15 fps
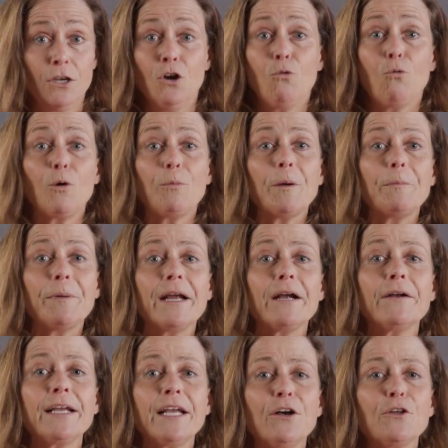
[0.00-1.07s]
We're
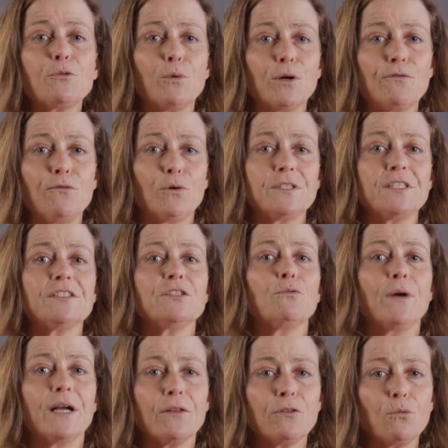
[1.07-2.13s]
preparing health workforces
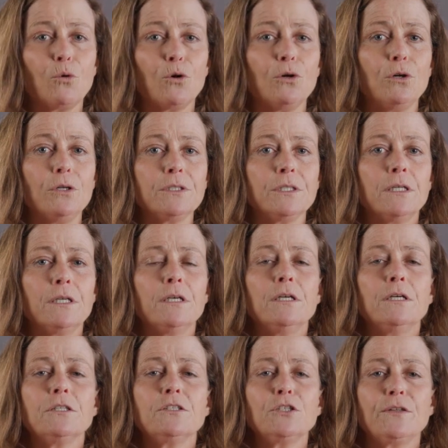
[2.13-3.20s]
around the world
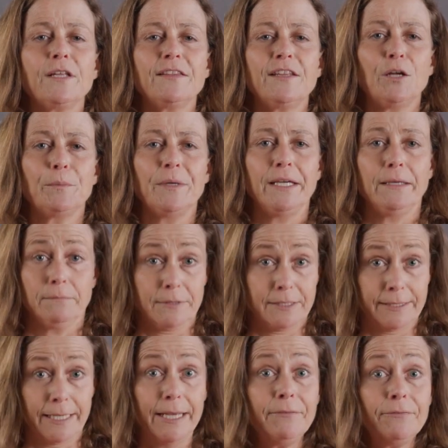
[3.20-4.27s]
so that they'll be
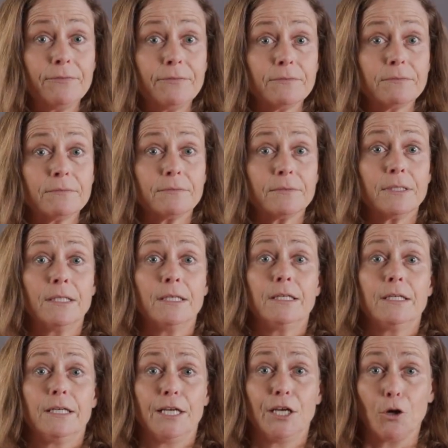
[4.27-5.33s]
safe,
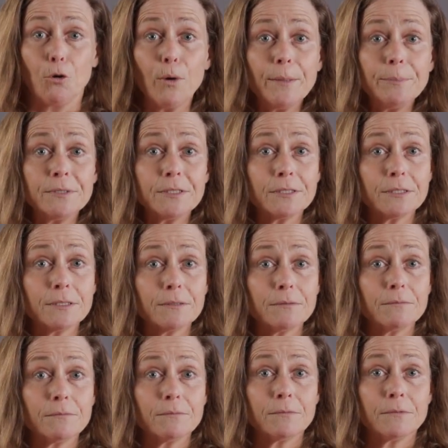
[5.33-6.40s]
equipped,
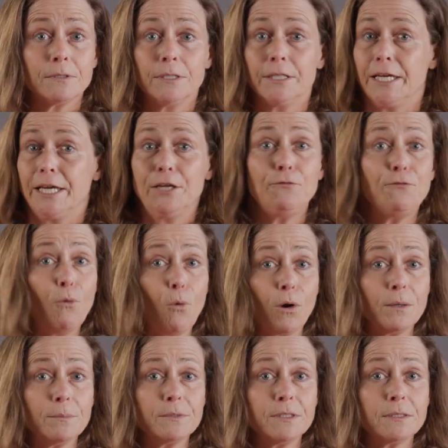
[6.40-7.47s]

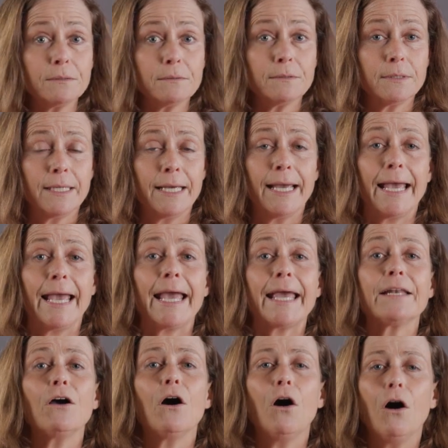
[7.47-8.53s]
informed,
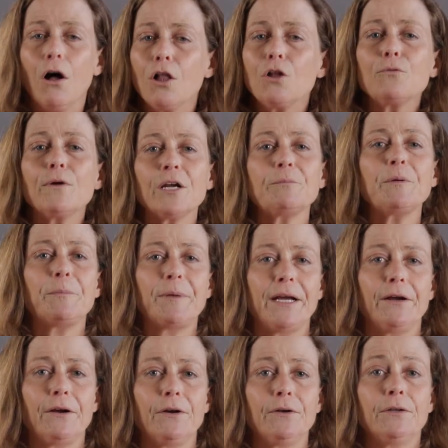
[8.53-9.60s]
and all around
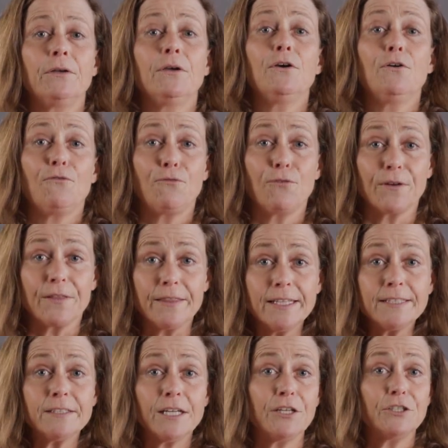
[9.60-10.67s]
prepared for
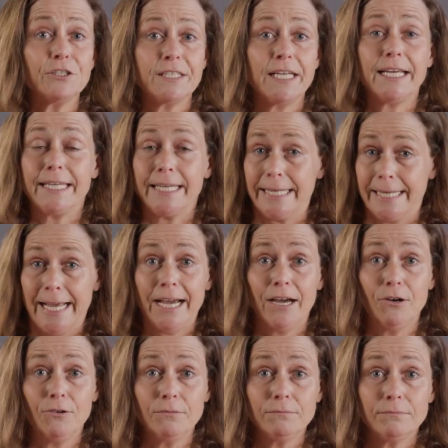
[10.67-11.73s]
this undertaking
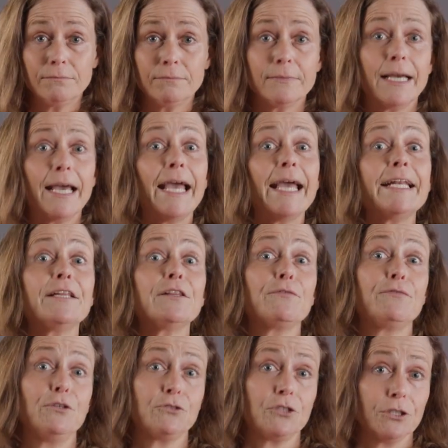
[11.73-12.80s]
now and in the
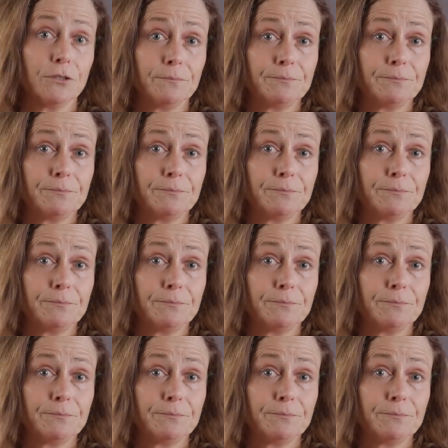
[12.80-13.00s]
future.